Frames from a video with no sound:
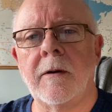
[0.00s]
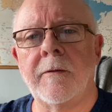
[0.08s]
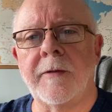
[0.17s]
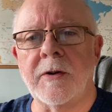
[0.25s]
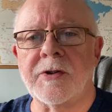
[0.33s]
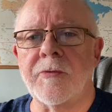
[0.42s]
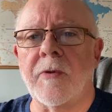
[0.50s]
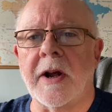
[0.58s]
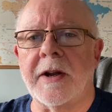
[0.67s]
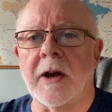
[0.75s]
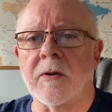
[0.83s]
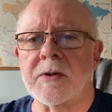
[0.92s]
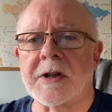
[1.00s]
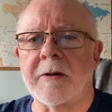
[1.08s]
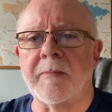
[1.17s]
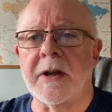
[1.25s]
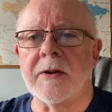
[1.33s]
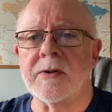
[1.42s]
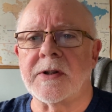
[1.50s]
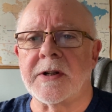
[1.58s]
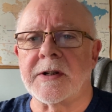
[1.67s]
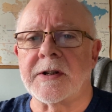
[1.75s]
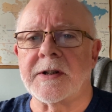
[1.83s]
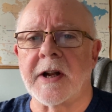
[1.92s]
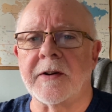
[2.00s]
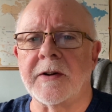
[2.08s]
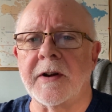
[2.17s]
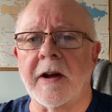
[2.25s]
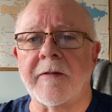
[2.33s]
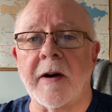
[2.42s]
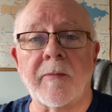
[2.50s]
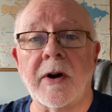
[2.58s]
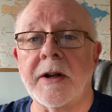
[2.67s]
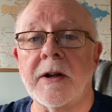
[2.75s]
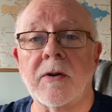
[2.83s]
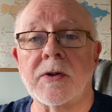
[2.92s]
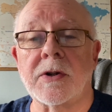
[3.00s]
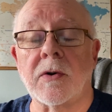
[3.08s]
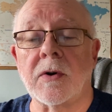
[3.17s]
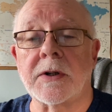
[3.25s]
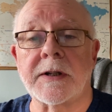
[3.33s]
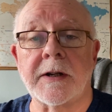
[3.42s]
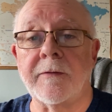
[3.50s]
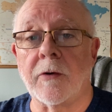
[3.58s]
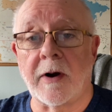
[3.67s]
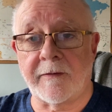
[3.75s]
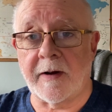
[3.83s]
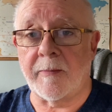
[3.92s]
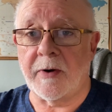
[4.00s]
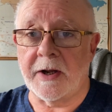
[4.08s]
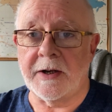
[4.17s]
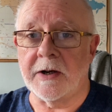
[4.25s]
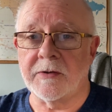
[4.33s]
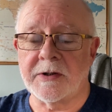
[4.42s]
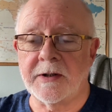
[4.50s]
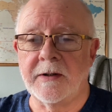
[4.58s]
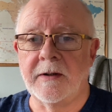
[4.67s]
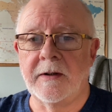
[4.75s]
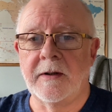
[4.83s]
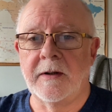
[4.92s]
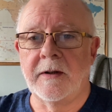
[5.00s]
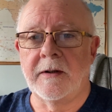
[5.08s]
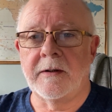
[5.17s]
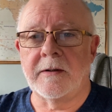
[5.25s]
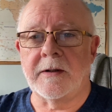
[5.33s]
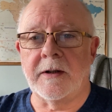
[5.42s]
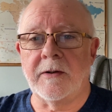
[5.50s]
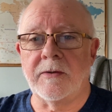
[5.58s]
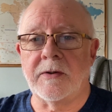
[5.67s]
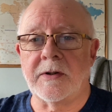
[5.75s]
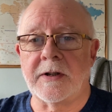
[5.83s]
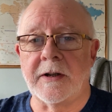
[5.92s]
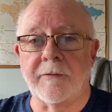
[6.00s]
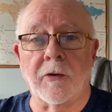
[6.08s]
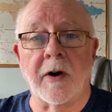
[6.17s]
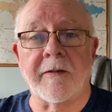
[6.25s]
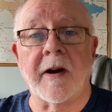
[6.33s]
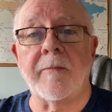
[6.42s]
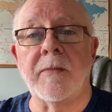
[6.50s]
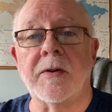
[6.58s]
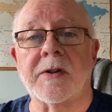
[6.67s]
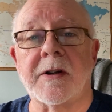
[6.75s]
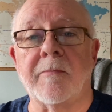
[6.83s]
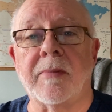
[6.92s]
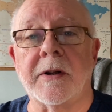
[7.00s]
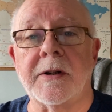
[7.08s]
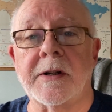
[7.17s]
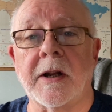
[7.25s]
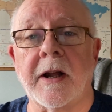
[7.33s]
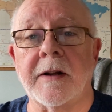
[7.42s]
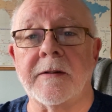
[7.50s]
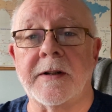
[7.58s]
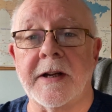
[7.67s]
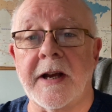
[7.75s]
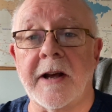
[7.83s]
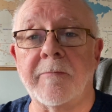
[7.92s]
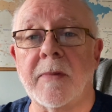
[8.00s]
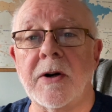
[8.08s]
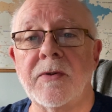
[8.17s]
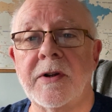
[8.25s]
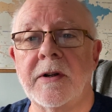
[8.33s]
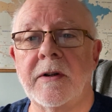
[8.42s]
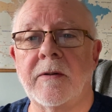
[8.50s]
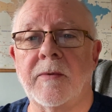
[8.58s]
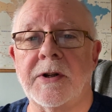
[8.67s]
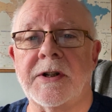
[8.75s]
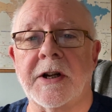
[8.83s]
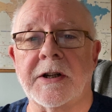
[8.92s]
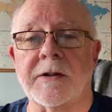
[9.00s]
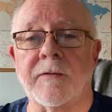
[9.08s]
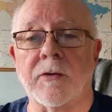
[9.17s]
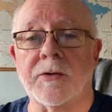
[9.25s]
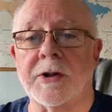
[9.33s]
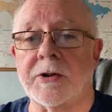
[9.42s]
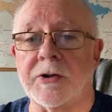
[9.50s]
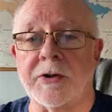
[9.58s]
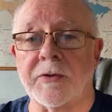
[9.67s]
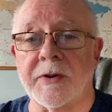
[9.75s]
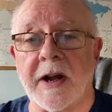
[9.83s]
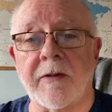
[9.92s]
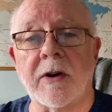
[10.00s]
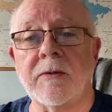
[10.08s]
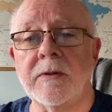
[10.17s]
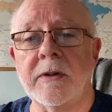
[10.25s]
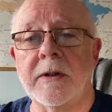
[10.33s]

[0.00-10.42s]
Fusion radios can be used as standard FM radios or C4FM radios. To use C4FM, you simply select DN mode, which stands for digital narrow.